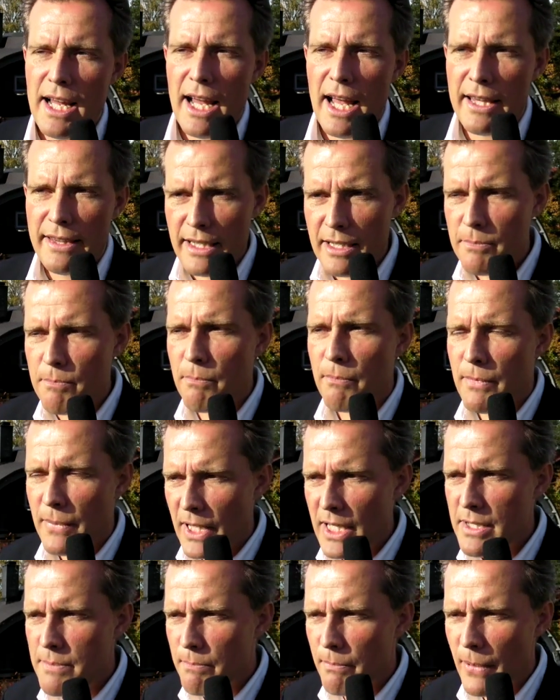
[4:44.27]
And
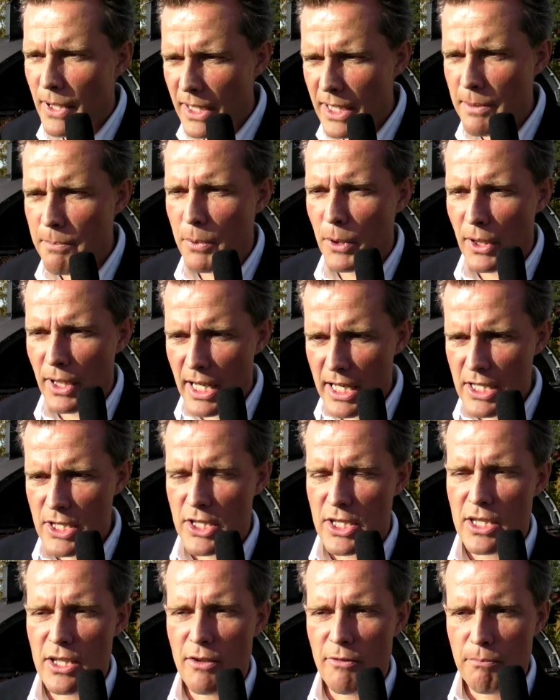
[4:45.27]
this
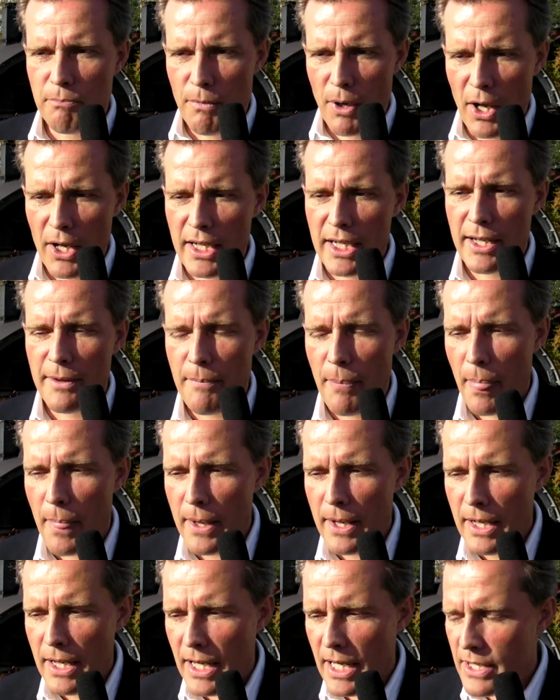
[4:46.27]
manipulation of money
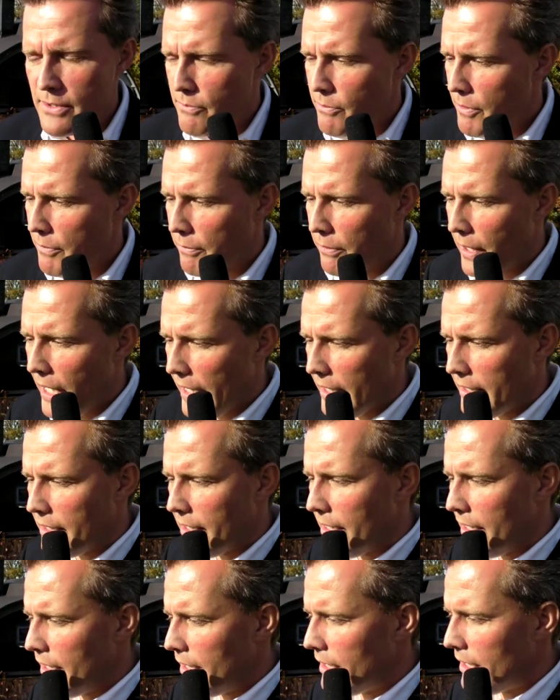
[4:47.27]
is
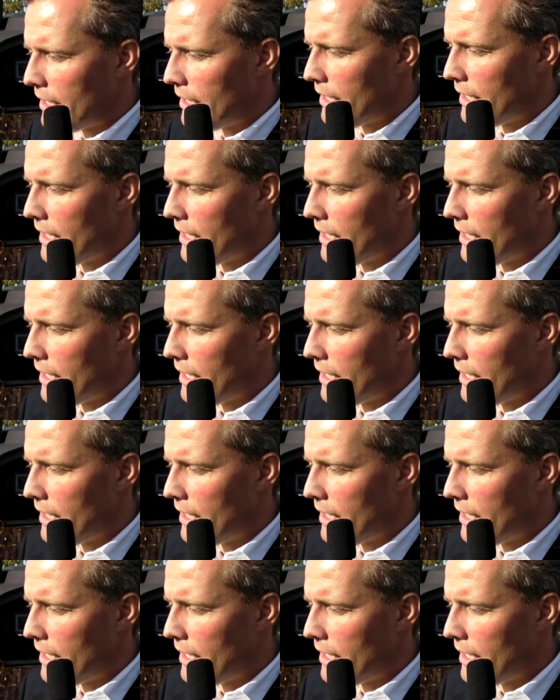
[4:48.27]
reflected in